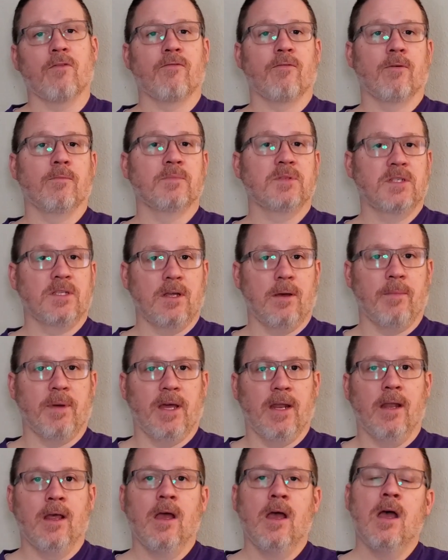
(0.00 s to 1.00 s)
from
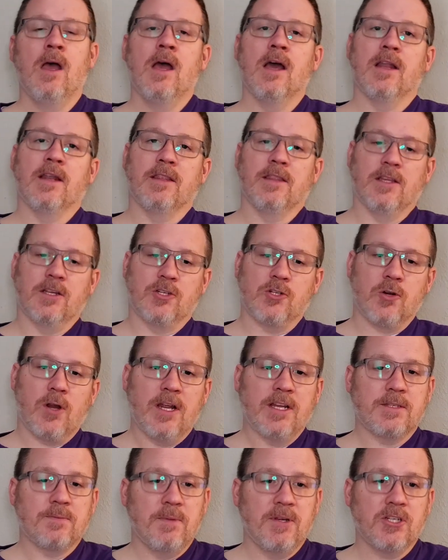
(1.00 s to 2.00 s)
Summit. The
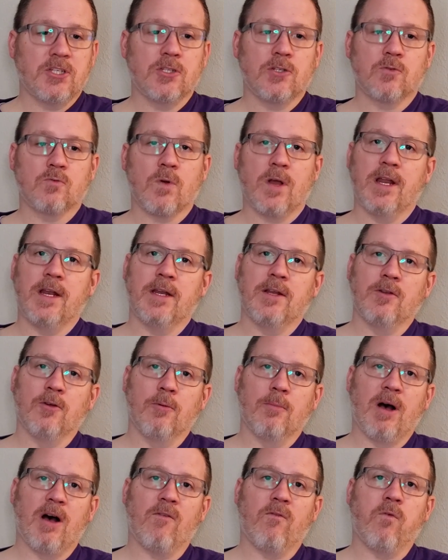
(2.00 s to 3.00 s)
transmission's rated to
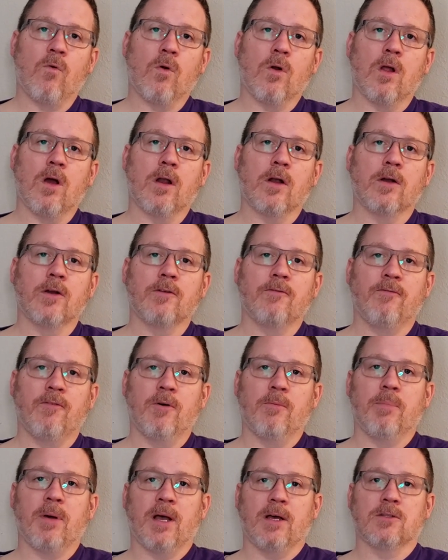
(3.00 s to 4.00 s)
about 400
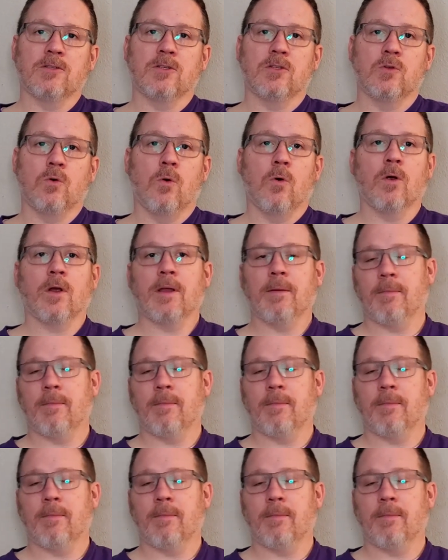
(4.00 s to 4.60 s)
foot-pounds of torque,